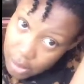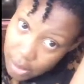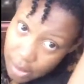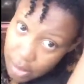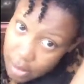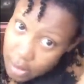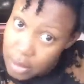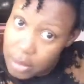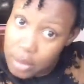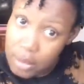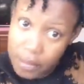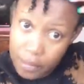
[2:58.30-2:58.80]

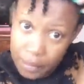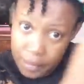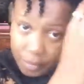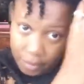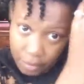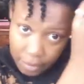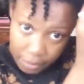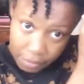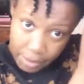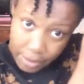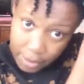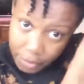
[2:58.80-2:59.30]
keep
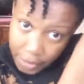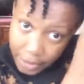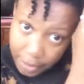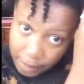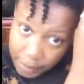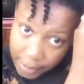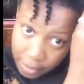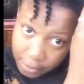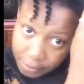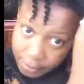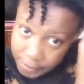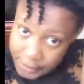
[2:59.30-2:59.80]

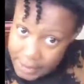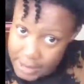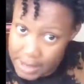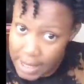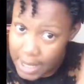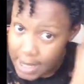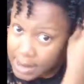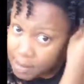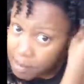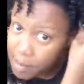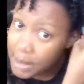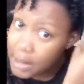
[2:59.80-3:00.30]

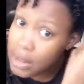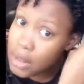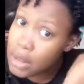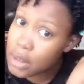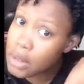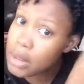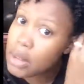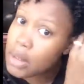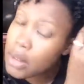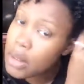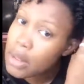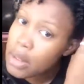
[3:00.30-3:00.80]
taking out these